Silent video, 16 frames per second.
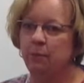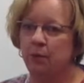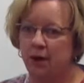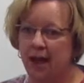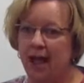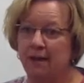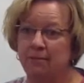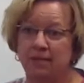
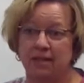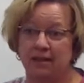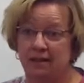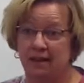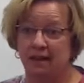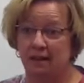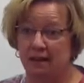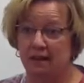perhaps they
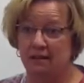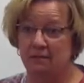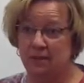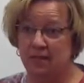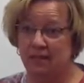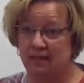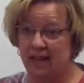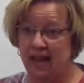didn't come
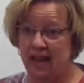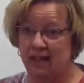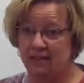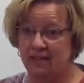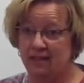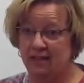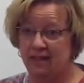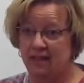to
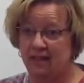class.